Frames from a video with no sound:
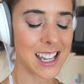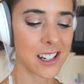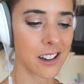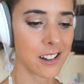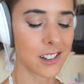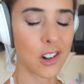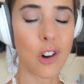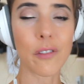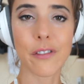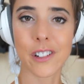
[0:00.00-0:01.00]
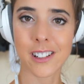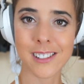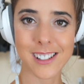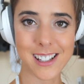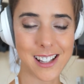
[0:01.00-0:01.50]
inner
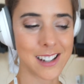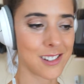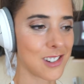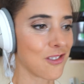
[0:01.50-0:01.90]
confidence and